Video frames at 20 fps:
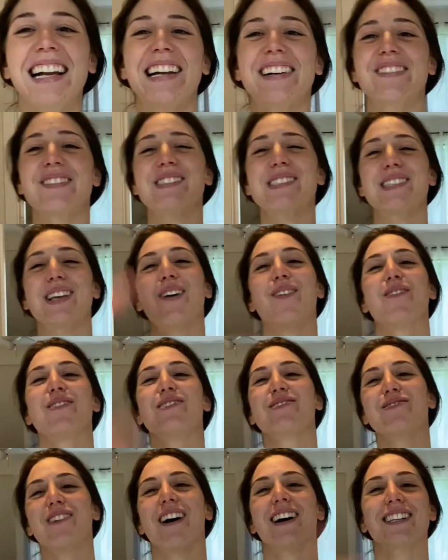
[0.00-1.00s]
someone
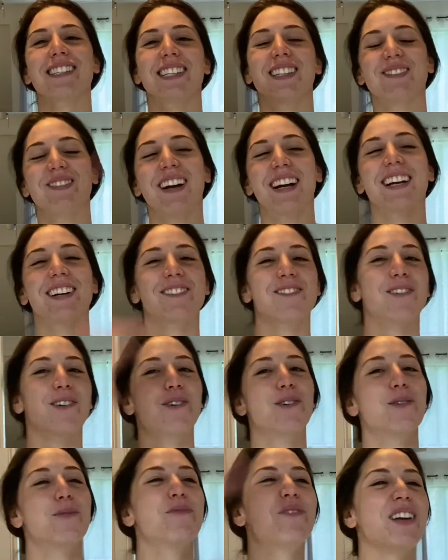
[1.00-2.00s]
walked in my
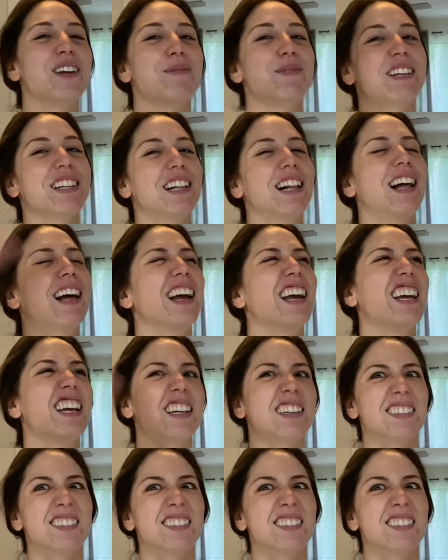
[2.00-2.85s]
room, they'd be like,